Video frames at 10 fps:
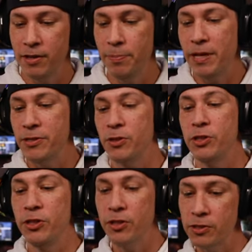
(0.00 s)
depends
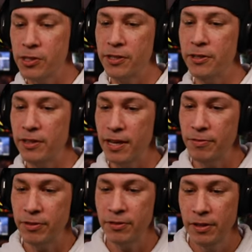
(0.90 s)
on your skill
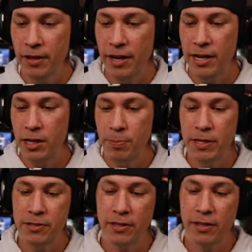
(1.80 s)
level, and it
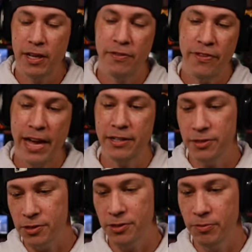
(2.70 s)
depends on a lot of
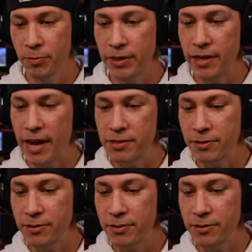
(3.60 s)
factors with that.